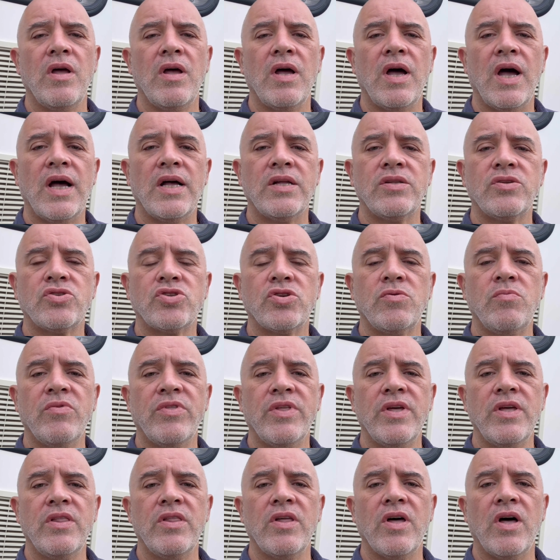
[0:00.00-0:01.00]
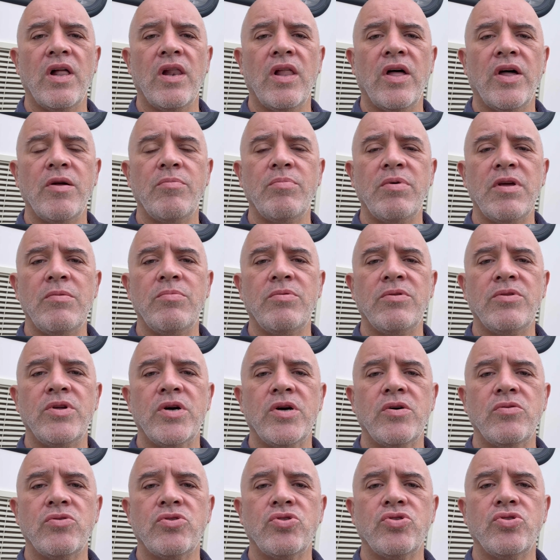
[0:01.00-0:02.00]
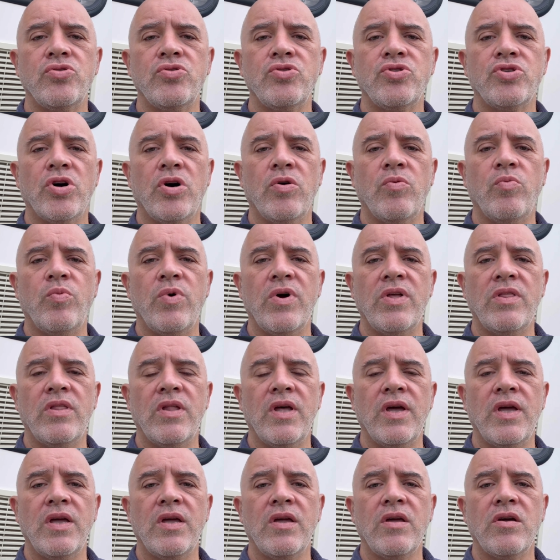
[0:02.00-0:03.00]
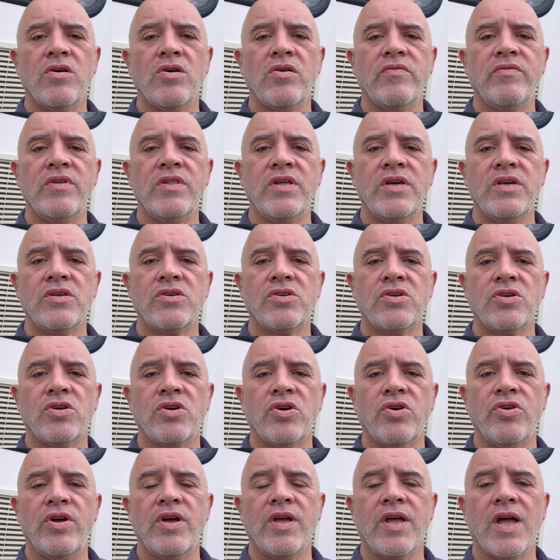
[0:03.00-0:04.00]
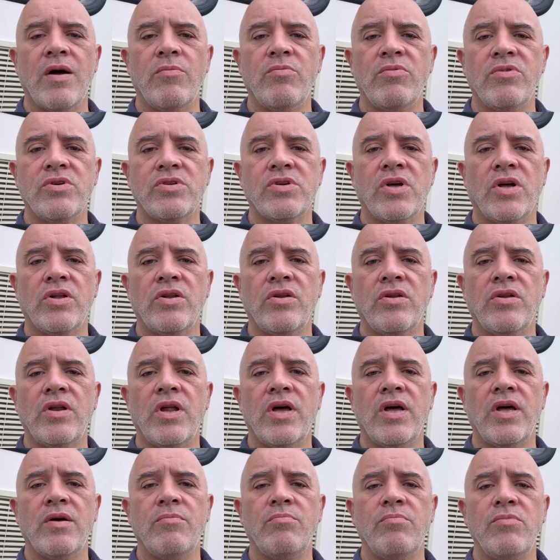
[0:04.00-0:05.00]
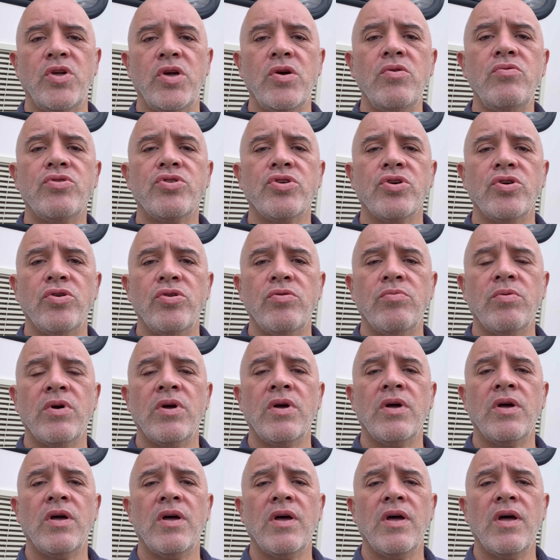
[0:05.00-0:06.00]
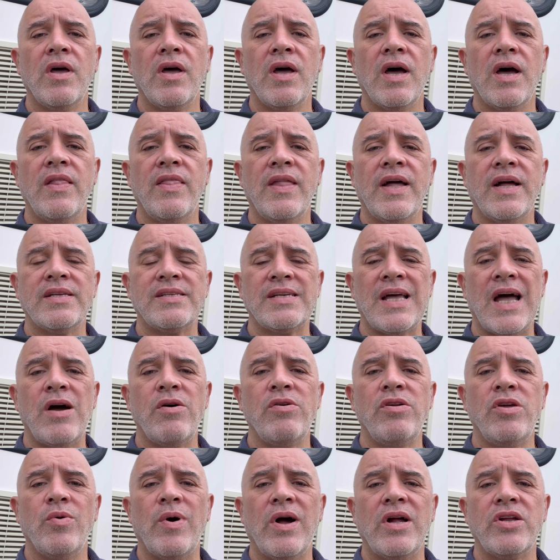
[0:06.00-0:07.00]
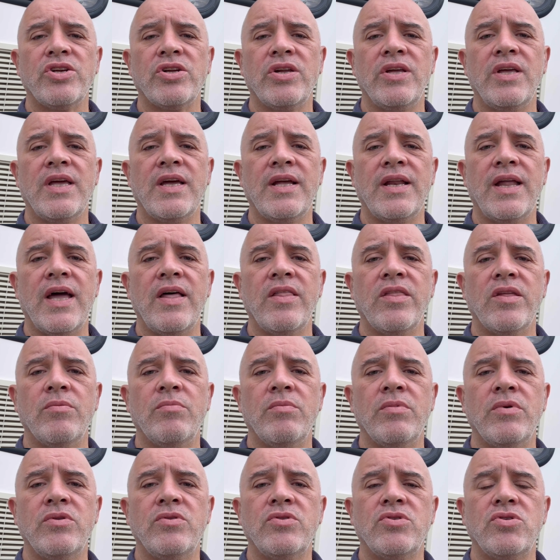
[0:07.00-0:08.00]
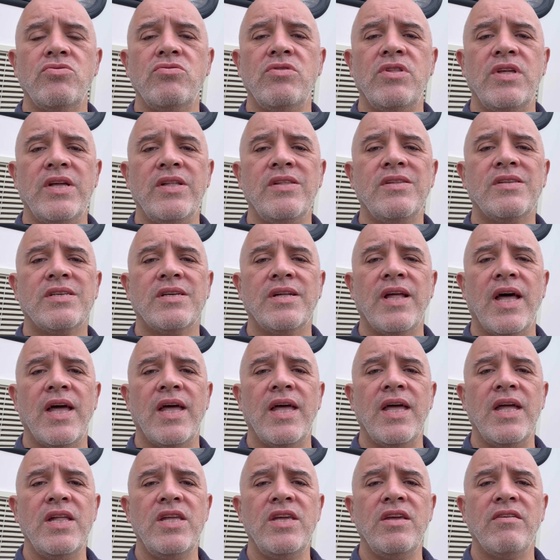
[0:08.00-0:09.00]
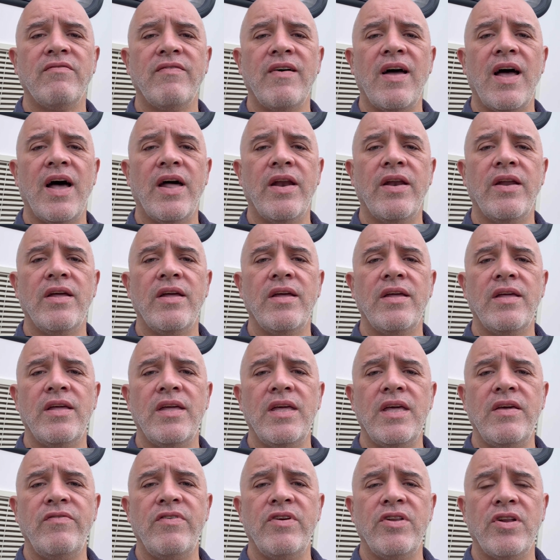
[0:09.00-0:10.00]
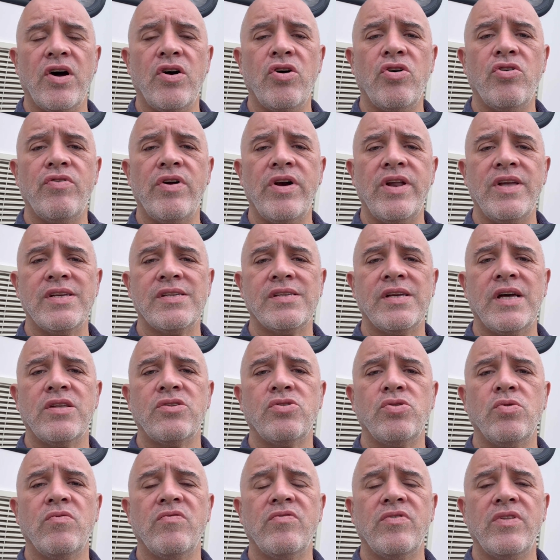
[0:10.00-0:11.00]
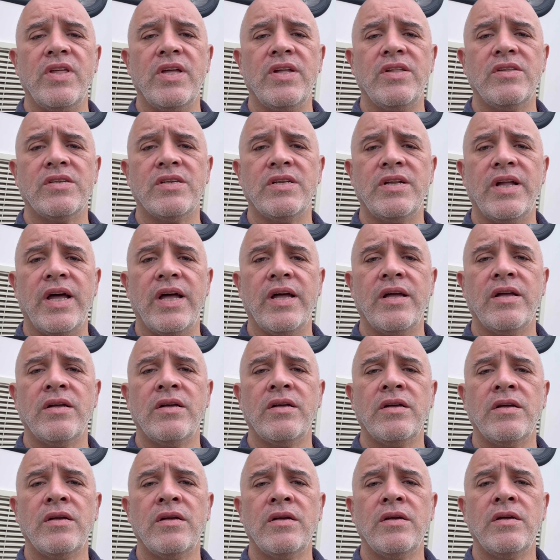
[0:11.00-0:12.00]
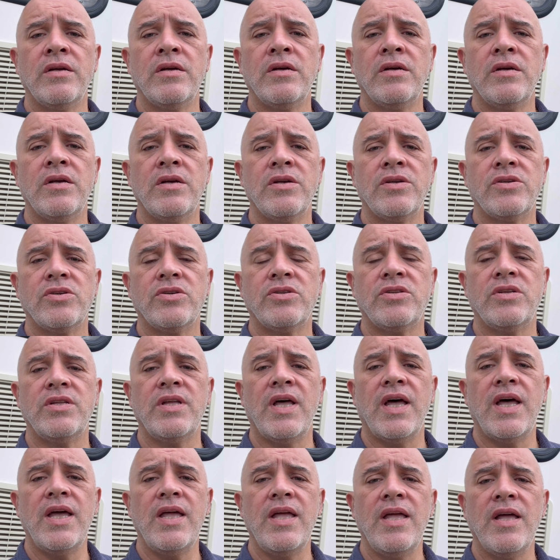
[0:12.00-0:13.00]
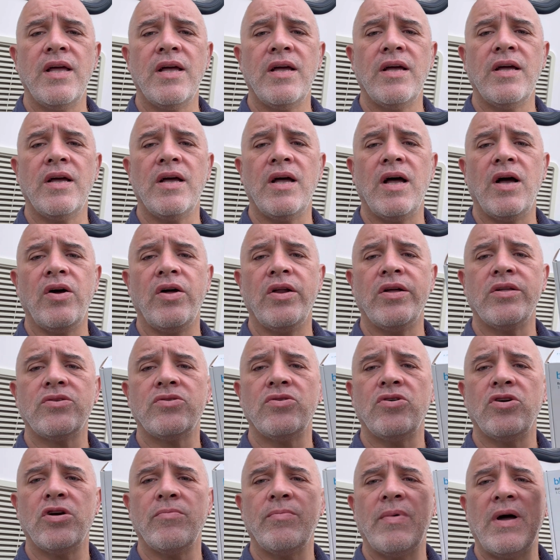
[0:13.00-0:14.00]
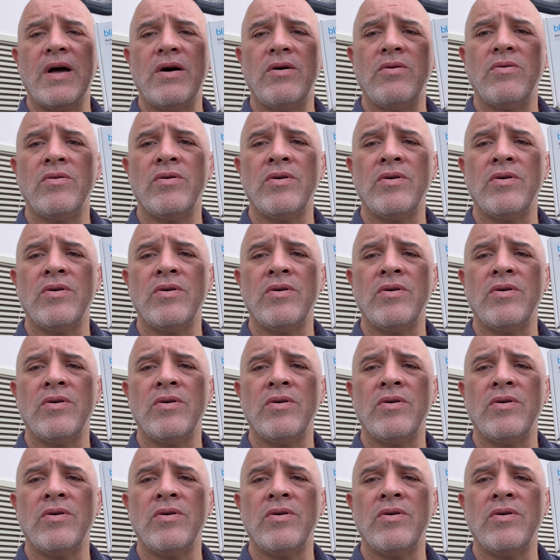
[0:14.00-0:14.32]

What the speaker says: and something that a lot of people don't touch on when they cover these security cameras on YouTube, and that's how you actually connect them to the internet in your van if you're not already set up for the internet. So today I'm going to talk about